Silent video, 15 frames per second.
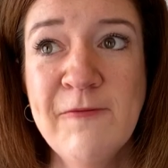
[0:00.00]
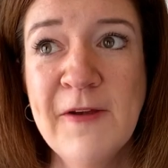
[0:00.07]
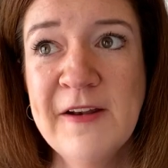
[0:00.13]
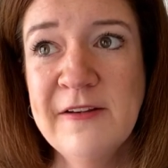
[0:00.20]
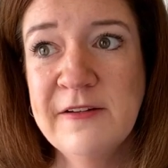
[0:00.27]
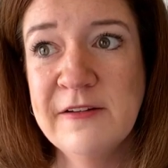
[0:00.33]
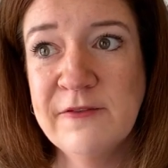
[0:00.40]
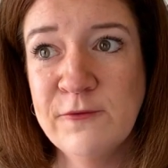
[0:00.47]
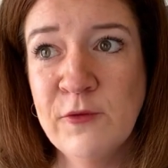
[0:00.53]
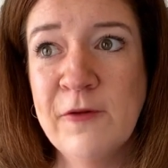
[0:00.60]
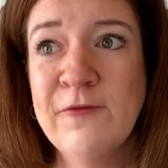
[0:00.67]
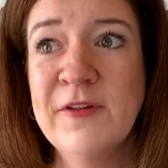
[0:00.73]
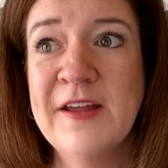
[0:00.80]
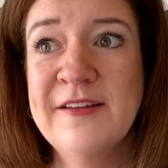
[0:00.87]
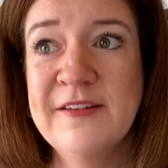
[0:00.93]
reflect
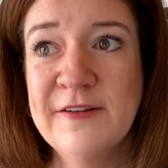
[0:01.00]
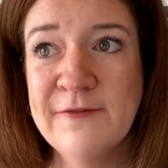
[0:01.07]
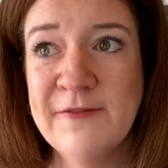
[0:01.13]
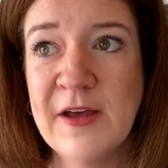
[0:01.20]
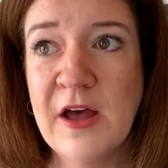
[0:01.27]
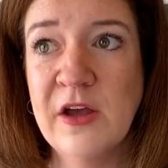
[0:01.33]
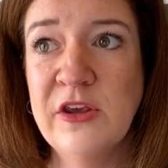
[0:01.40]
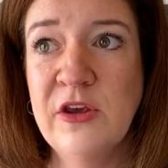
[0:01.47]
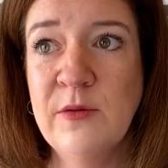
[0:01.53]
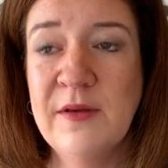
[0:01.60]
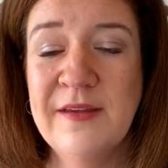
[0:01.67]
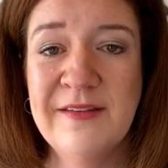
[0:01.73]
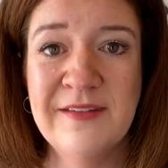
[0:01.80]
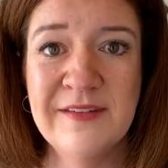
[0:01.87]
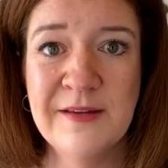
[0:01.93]
reflective value
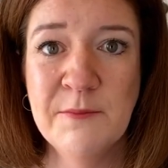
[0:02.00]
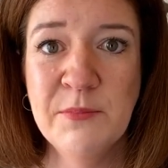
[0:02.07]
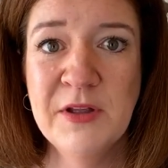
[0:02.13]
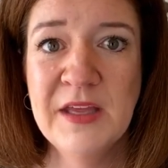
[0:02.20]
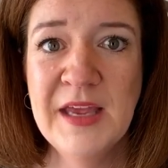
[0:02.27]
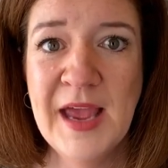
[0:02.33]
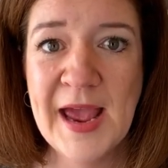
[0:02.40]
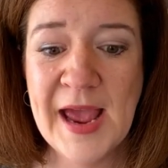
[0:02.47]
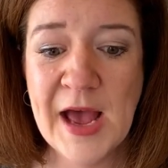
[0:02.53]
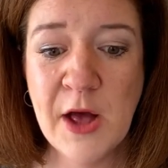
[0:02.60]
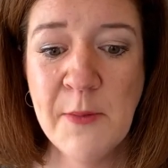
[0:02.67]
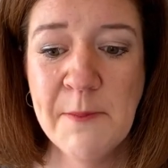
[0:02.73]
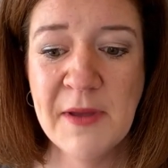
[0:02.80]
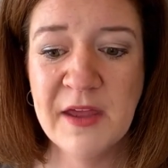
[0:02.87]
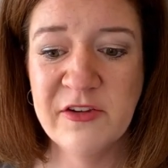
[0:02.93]
is simply
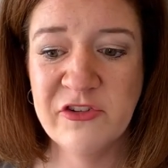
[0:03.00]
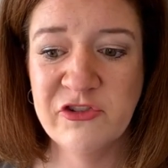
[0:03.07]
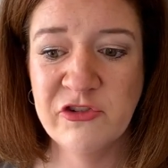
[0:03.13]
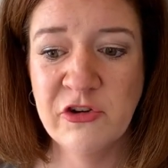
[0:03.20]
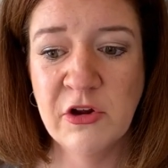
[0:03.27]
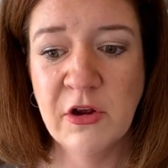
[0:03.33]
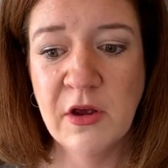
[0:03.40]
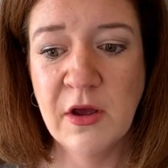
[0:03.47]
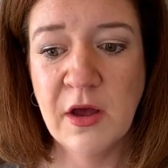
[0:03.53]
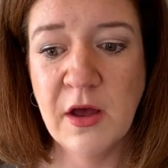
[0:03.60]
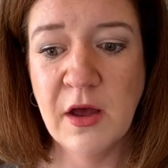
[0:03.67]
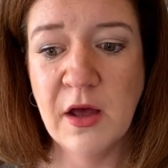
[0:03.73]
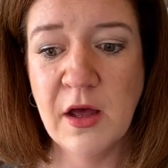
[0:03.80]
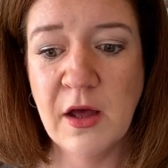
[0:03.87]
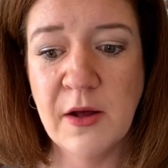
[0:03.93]
how much
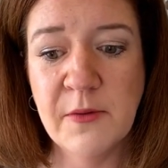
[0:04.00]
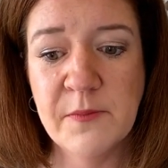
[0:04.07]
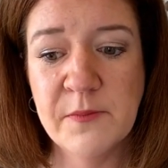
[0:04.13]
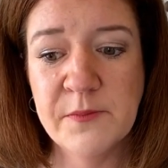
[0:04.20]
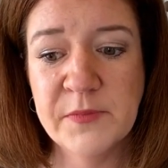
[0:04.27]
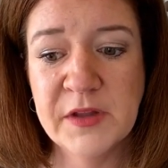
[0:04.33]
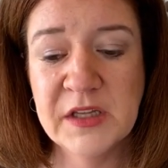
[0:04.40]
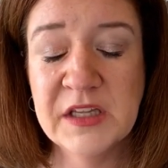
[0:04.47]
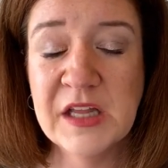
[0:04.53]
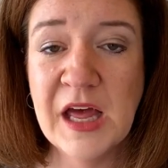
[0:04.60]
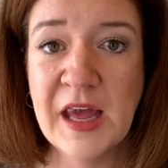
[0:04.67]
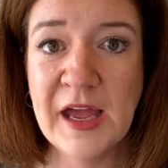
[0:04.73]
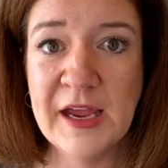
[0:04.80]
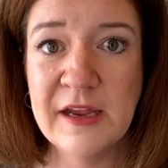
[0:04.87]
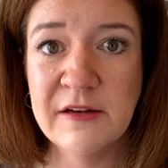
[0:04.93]
uh,
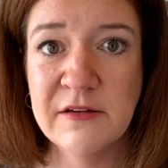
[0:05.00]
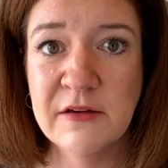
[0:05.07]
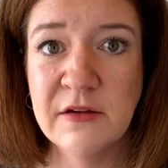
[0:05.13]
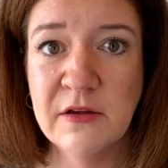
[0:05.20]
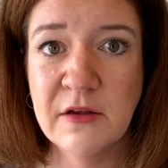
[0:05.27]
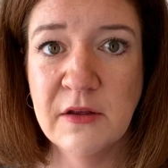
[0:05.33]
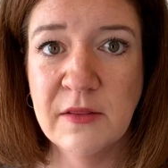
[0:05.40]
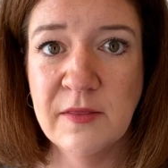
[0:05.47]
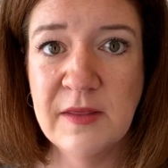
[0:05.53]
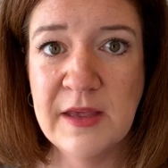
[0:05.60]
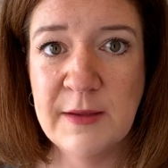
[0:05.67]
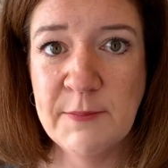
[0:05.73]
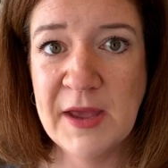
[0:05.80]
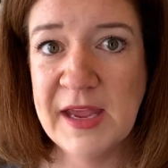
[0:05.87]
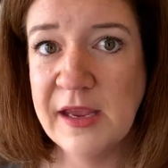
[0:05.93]
light
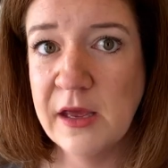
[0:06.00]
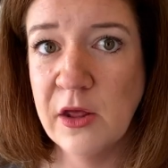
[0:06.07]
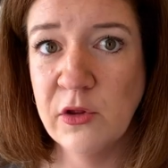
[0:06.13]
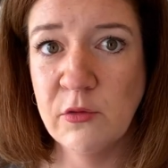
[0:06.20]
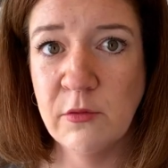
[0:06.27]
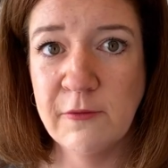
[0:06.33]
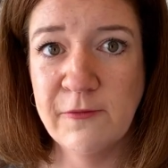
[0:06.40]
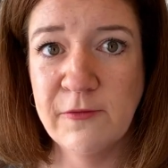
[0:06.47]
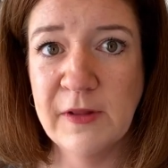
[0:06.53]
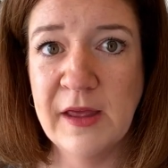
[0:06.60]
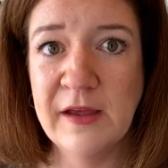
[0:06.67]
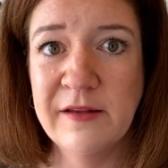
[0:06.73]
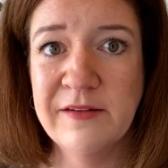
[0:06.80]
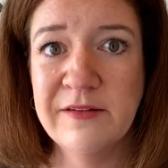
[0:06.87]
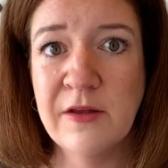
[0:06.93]
the paint color
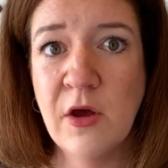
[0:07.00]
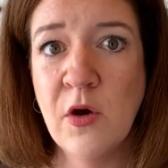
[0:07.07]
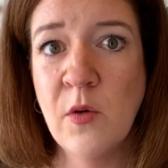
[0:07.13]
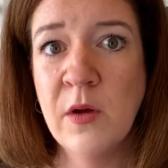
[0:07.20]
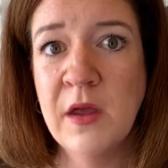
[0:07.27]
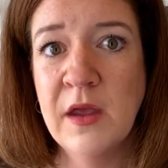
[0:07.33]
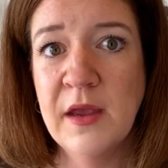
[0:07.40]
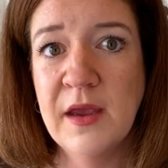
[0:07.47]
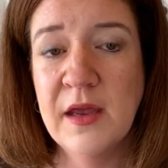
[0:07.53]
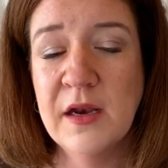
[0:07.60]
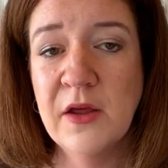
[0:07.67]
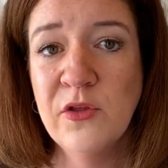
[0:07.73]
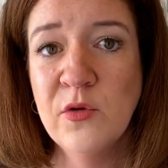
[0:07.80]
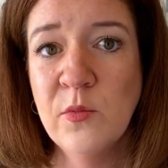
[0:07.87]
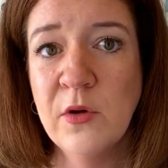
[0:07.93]
reflects. So
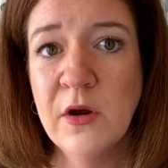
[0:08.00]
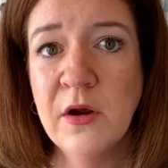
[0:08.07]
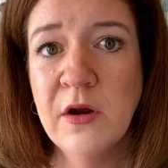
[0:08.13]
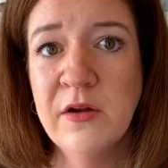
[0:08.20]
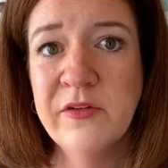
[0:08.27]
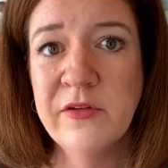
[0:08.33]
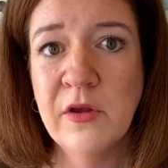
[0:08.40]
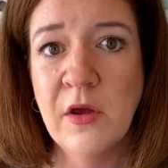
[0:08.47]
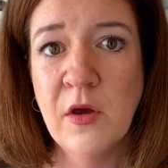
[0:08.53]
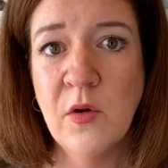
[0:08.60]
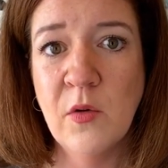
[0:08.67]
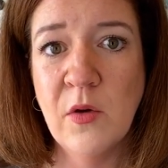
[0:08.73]
in other words,